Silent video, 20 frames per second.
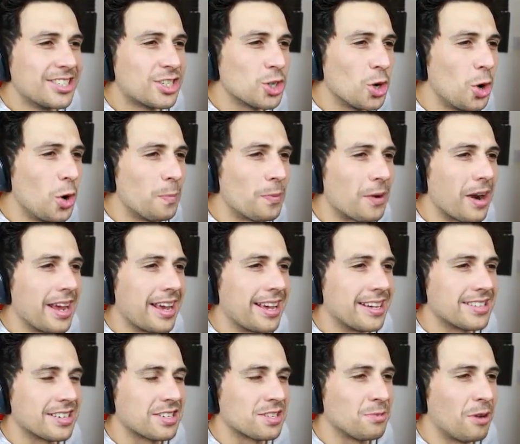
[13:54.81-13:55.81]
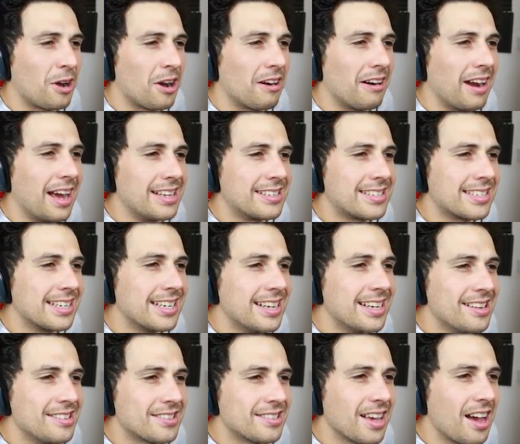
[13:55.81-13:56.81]
Jawbreaker to Suarez.
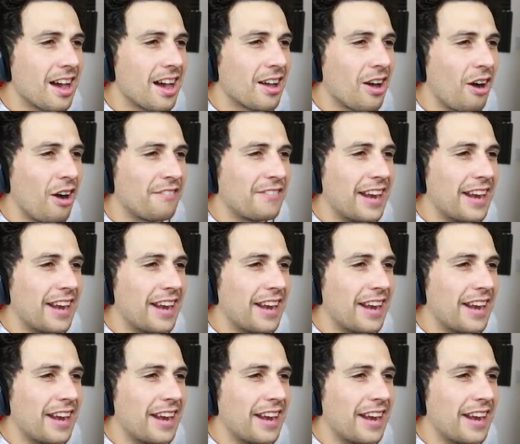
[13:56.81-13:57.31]
Zhirkov